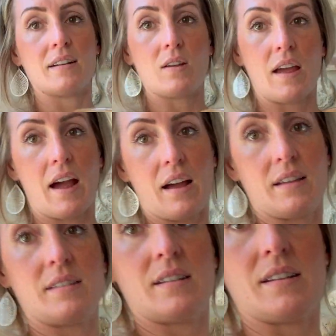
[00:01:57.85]
it
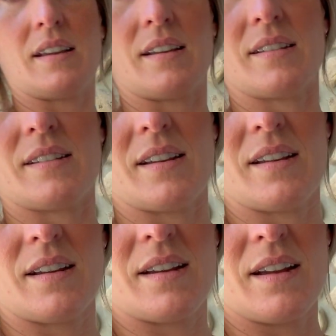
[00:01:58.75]
has this
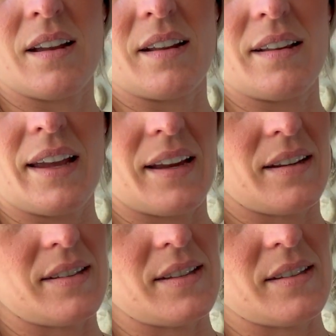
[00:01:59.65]

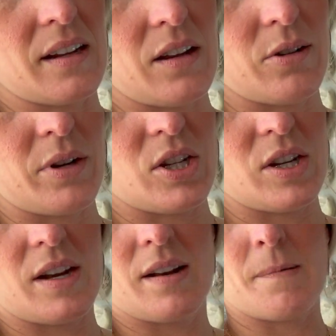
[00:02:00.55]
glazed
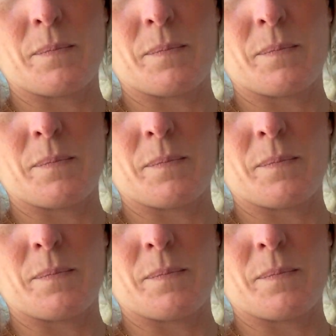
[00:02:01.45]
discoloration